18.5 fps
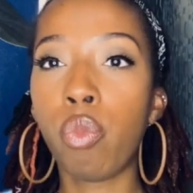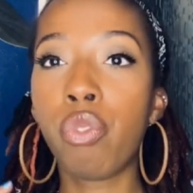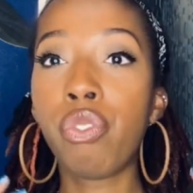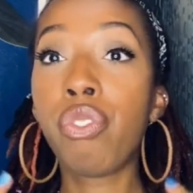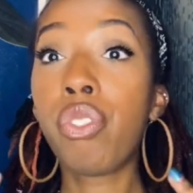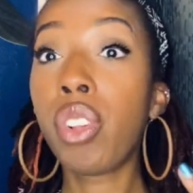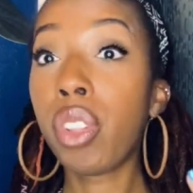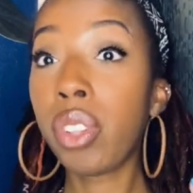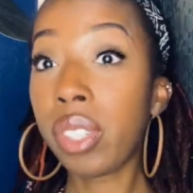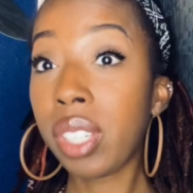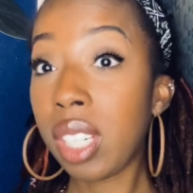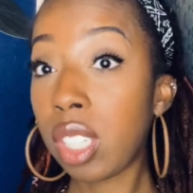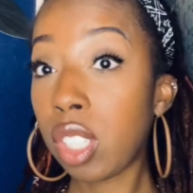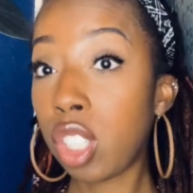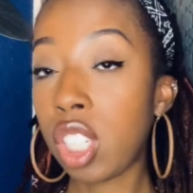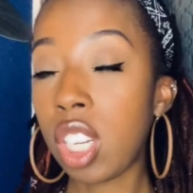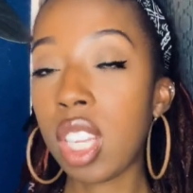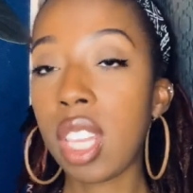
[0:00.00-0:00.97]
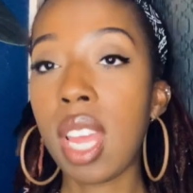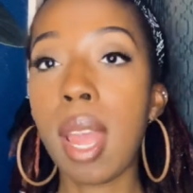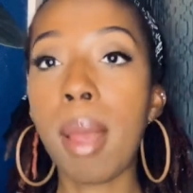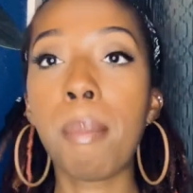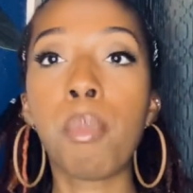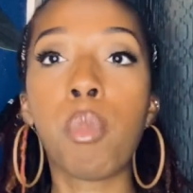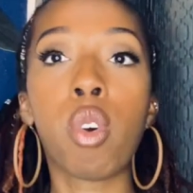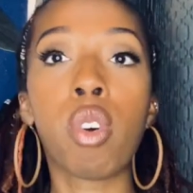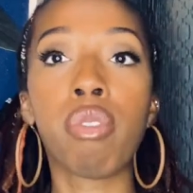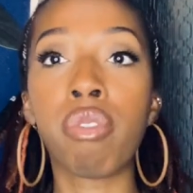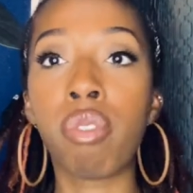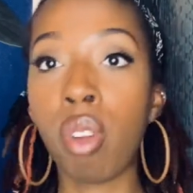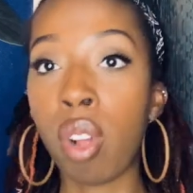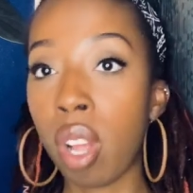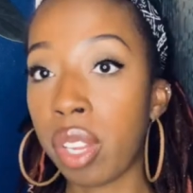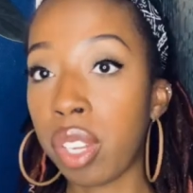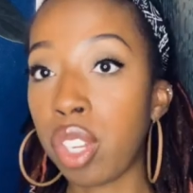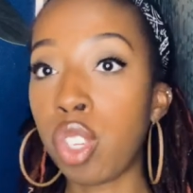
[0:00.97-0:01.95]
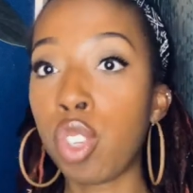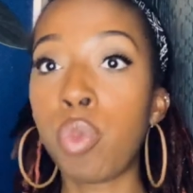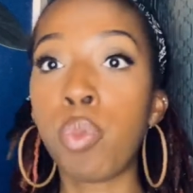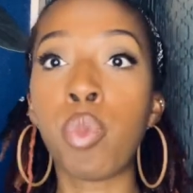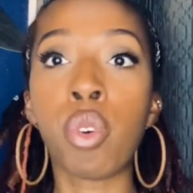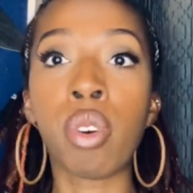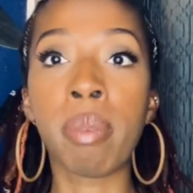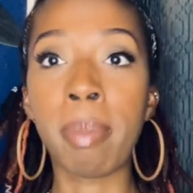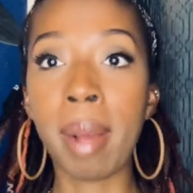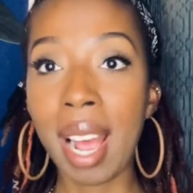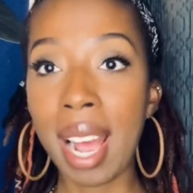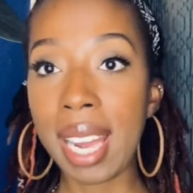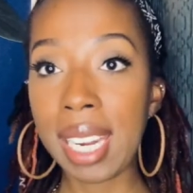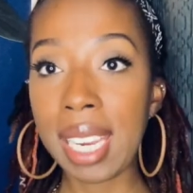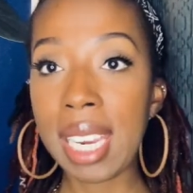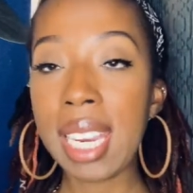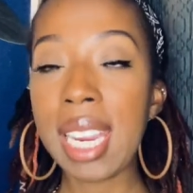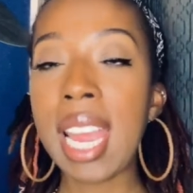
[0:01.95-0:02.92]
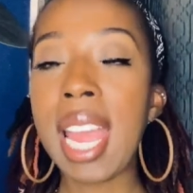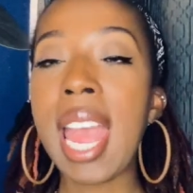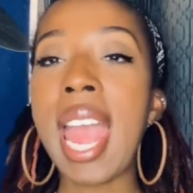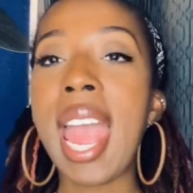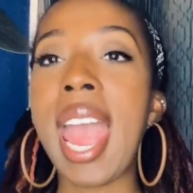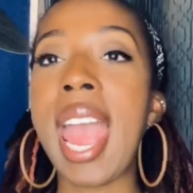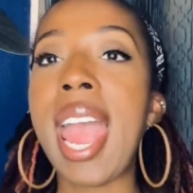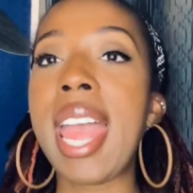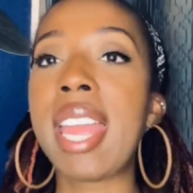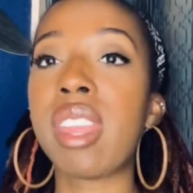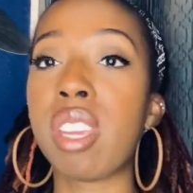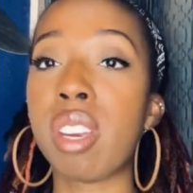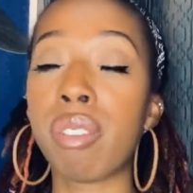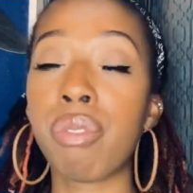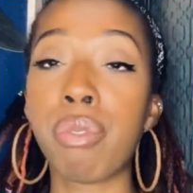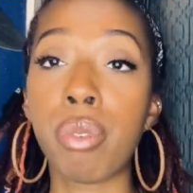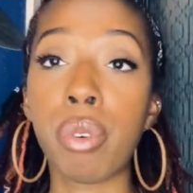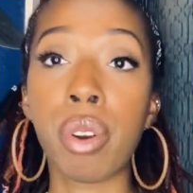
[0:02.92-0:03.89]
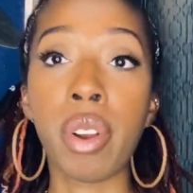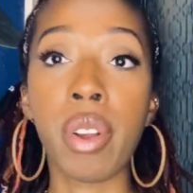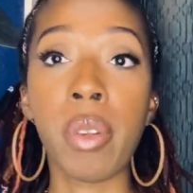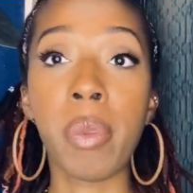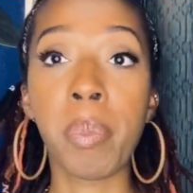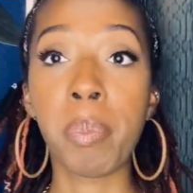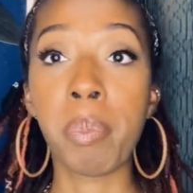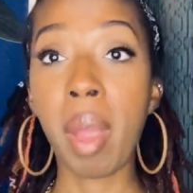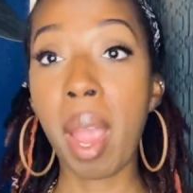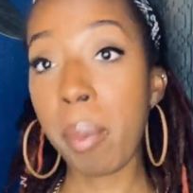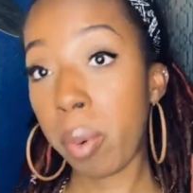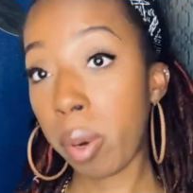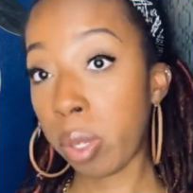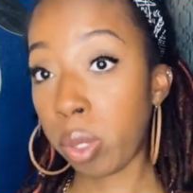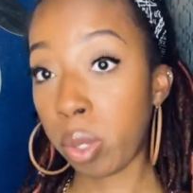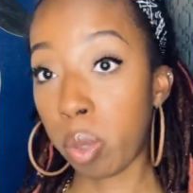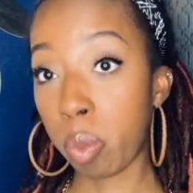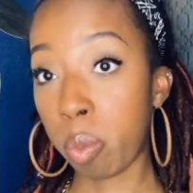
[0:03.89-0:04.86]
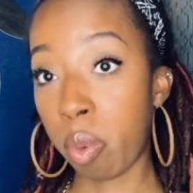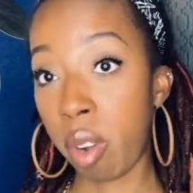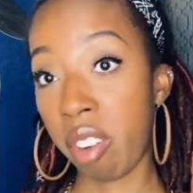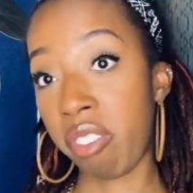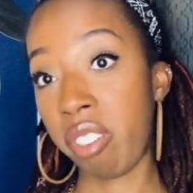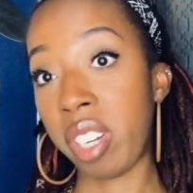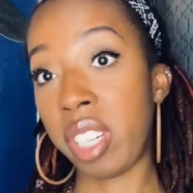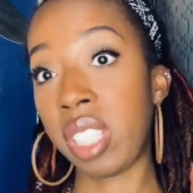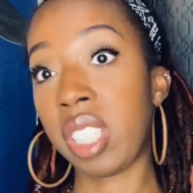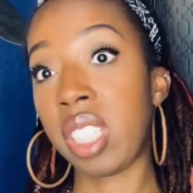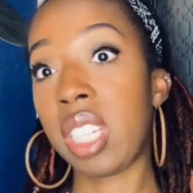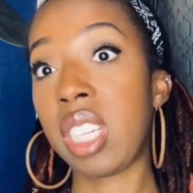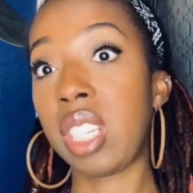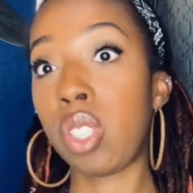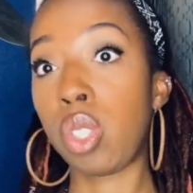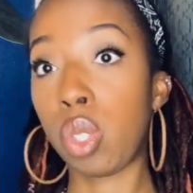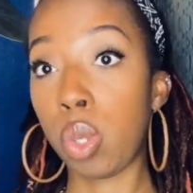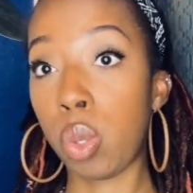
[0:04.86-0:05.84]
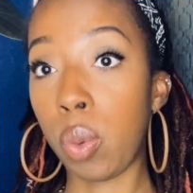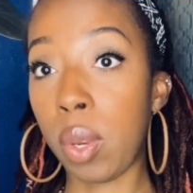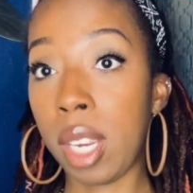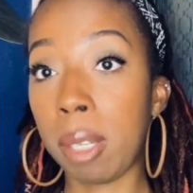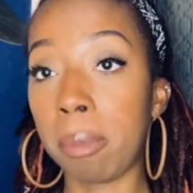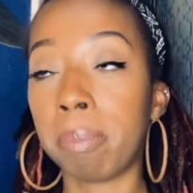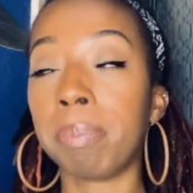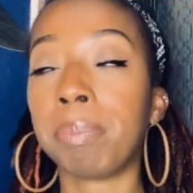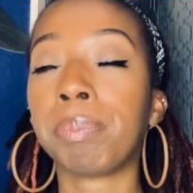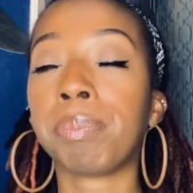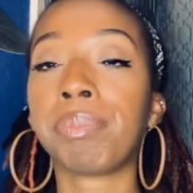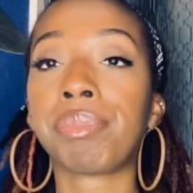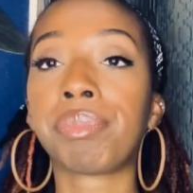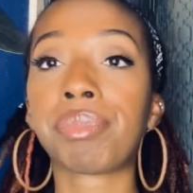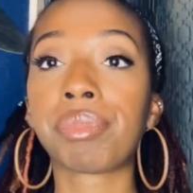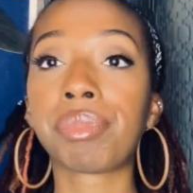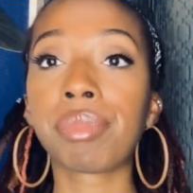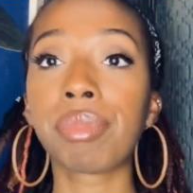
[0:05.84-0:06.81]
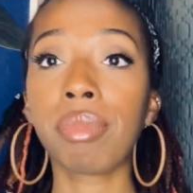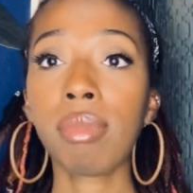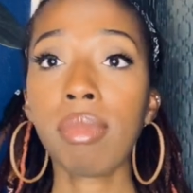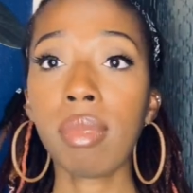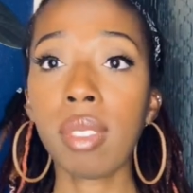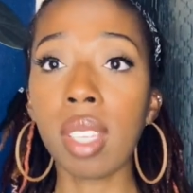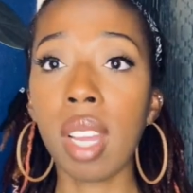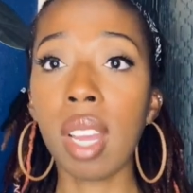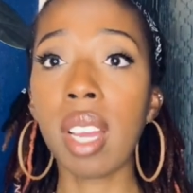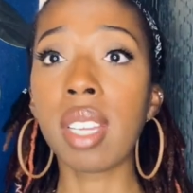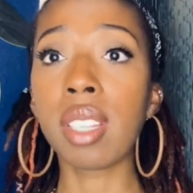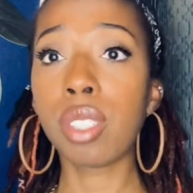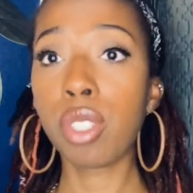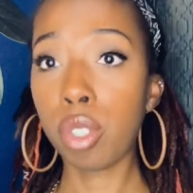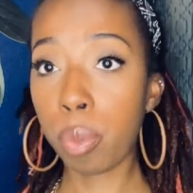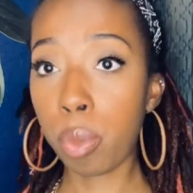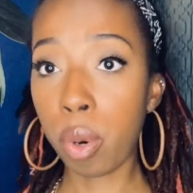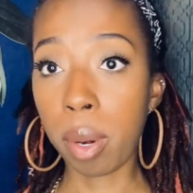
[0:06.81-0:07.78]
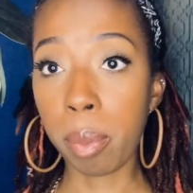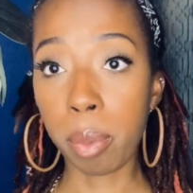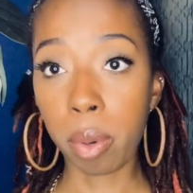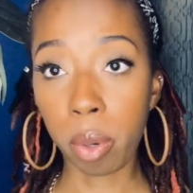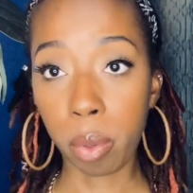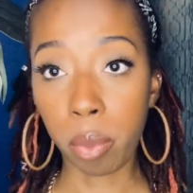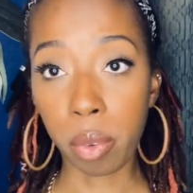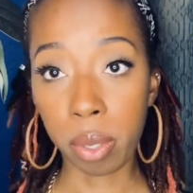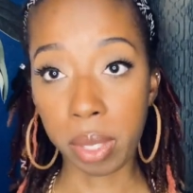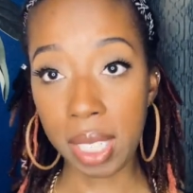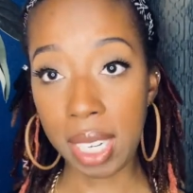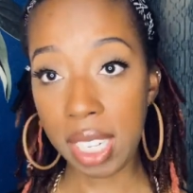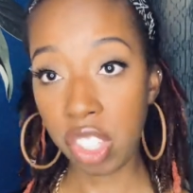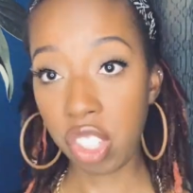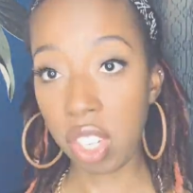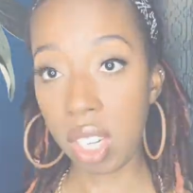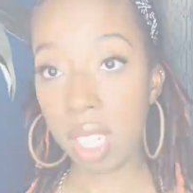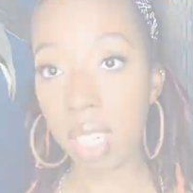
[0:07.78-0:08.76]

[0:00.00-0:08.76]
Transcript: fullness to them, more volume, more body, and therefore my personal preference is doing a 2-point rotation.